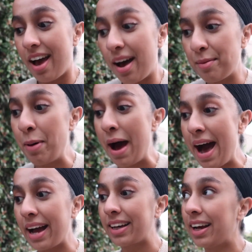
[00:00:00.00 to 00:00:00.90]

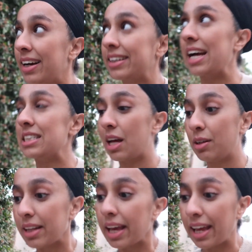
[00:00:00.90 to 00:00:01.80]
unpack, get
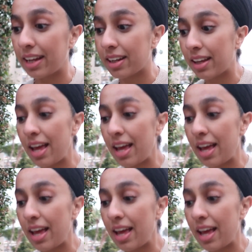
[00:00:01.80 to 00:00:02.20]
settled in.